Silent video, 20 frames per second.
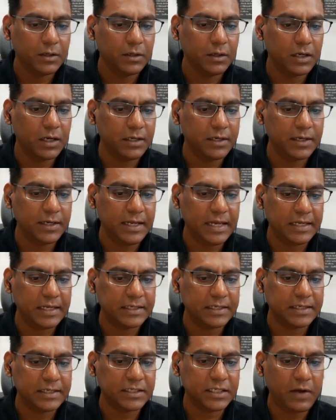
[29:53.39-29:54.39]
Country
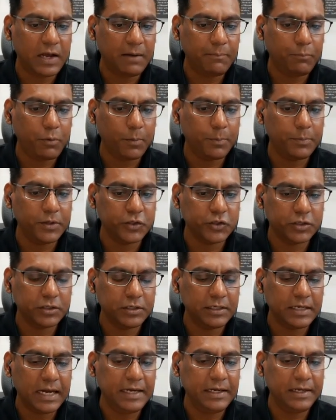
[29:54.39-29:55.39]
X's farm population
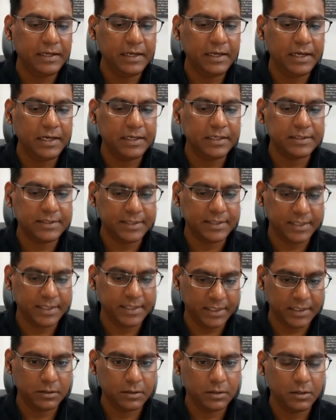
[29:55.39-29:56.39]
in
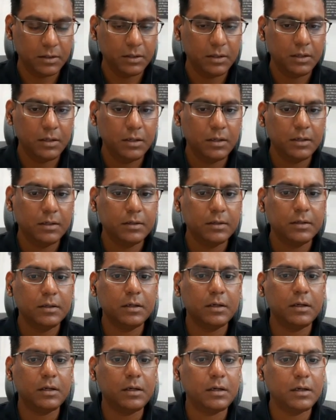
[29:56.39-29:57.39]
1986.
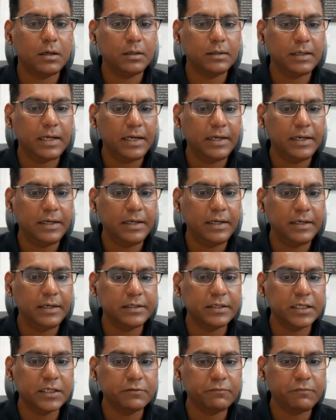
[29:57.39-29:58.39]

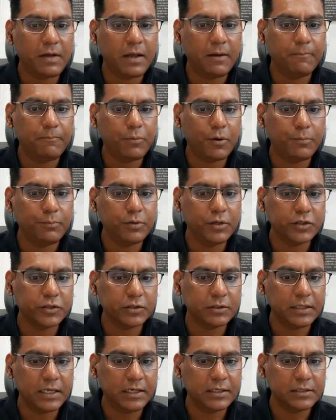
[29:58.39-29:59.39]
1986 farm
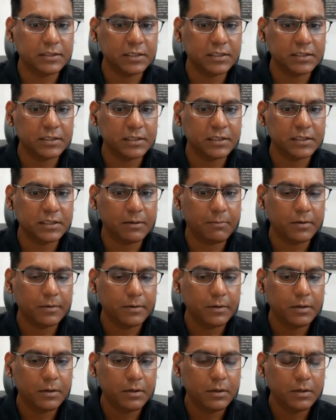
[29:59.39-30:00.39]
population, that is this number.
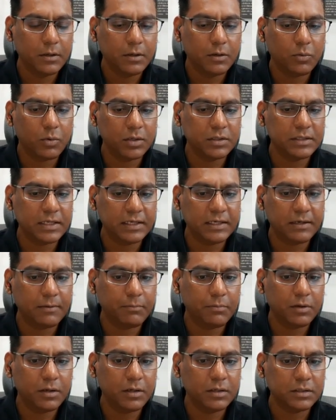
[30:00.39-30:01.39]
What is that
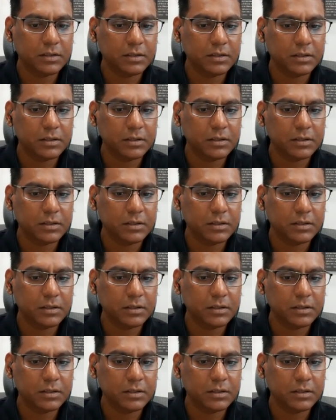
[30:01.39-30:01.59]
number?